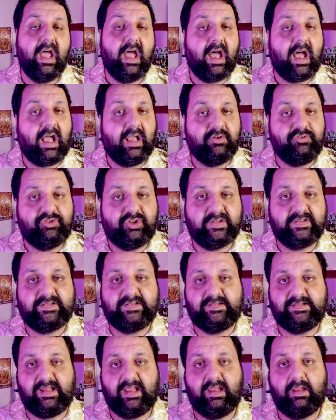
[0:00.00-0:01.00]
I
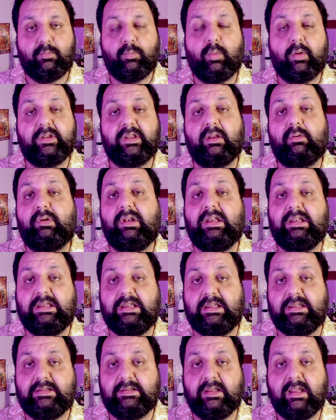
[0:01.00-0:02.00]
just take what I really
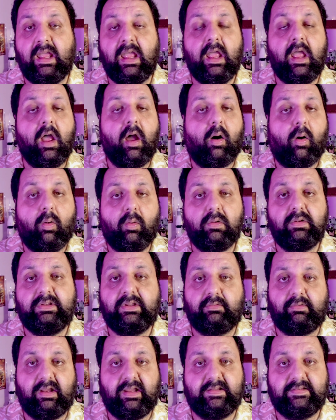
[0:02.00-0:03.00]
need. All
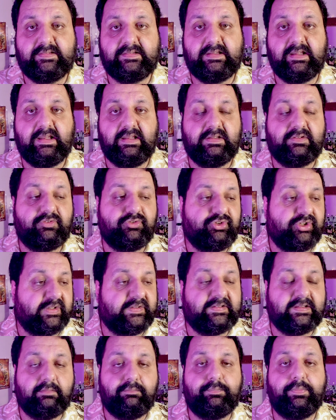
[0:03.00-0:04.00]
the rest is
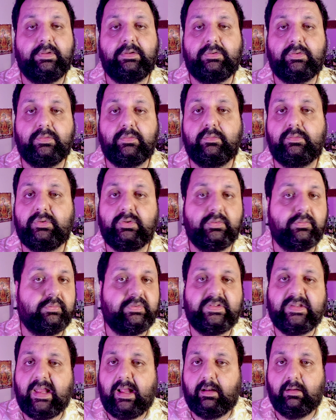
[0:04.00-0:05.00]
just something to
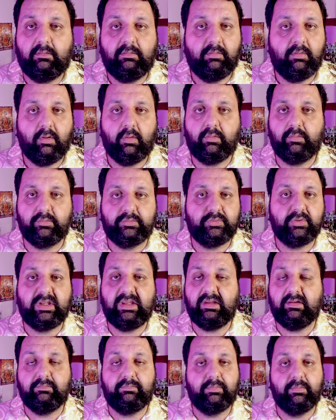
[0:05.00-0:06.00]
sell or to
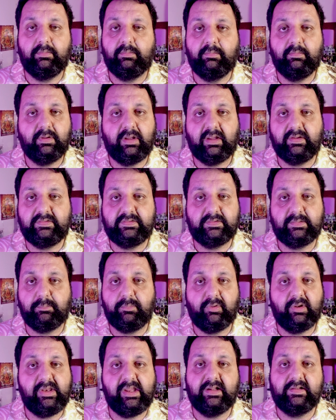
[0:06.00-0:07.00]
give
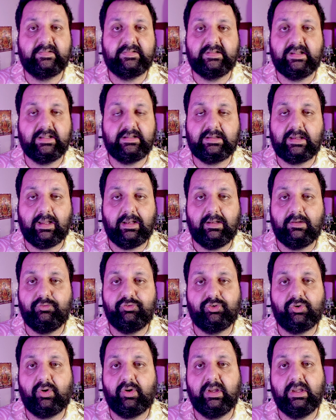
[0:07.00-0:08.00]
someone else that can
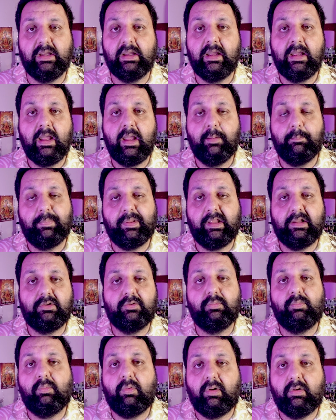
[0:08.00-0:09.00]
enjoy. But I
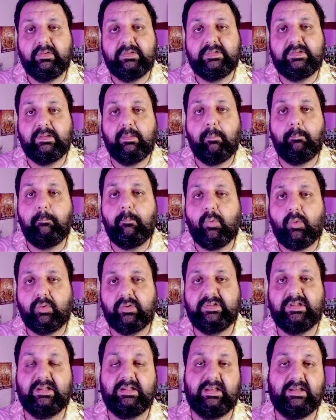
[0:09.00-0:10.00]
don't want
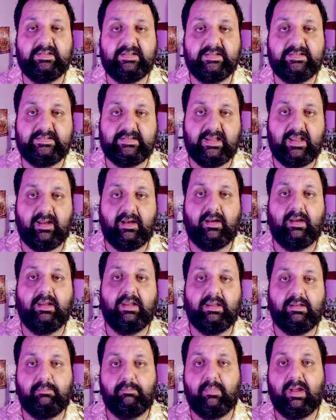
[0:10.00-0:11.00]
more than necessary
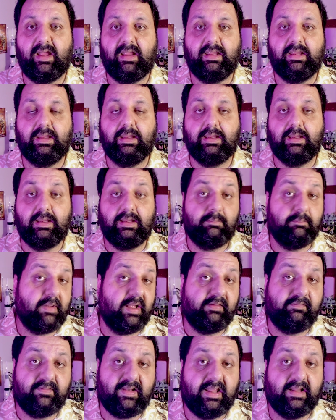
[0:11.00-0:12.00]
in
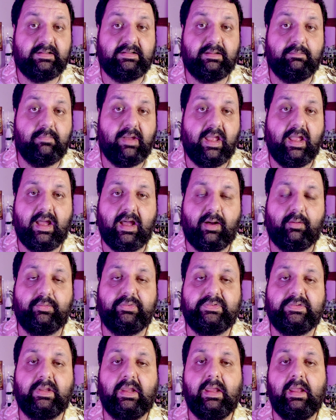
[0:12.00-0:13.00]
my flat, in my house.